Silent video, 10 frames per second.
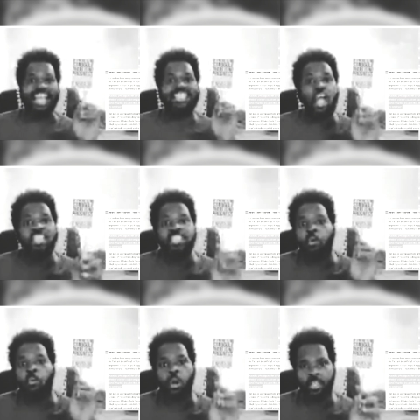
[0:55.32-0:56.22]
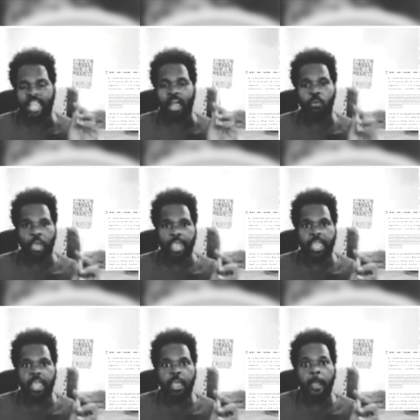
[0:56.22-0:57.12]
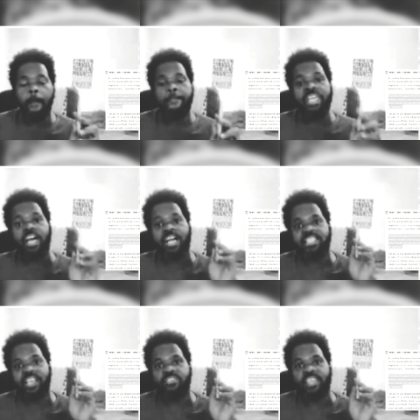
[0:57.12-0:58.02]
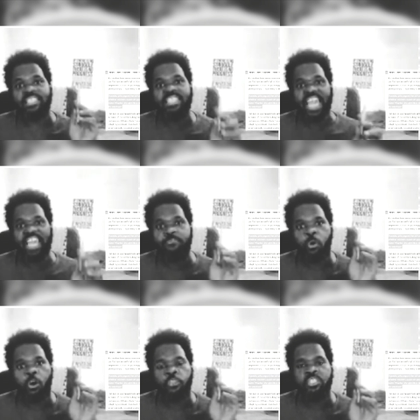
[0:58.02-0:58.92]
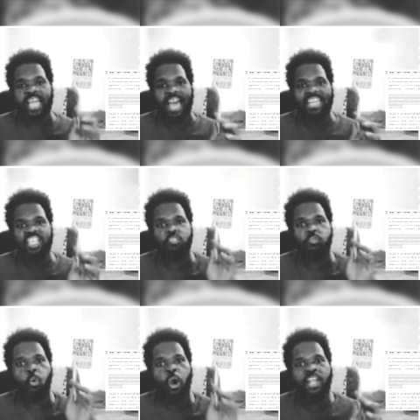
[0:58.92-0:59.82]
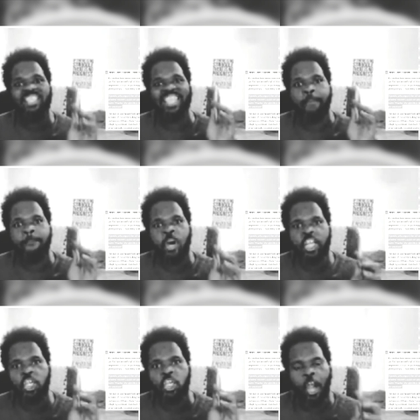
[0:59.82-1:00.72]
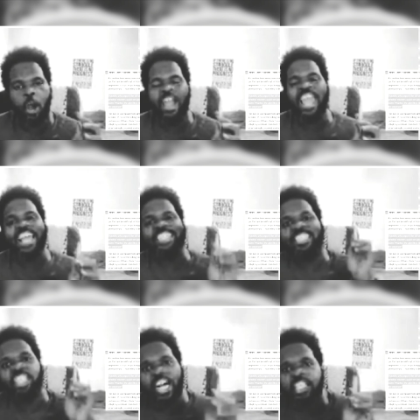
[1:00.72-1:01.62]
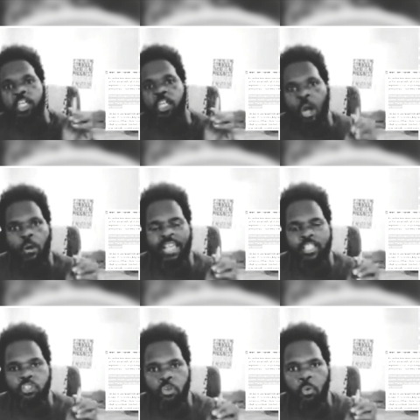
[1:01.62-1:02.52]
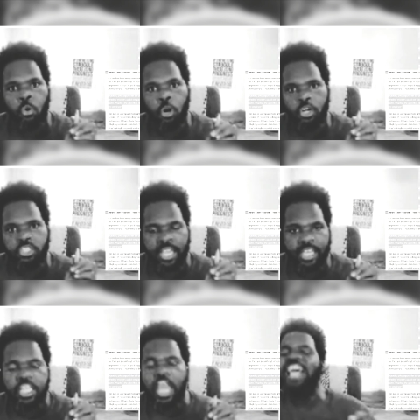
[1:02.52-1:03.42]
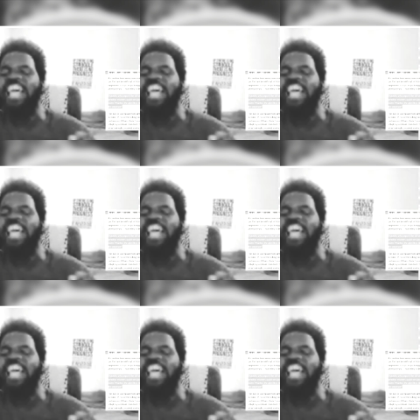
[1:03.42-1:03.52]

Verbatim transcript: It doesn't work that way because if they save more on their taxes, where does that money go? It doesn't go into the workers' hands.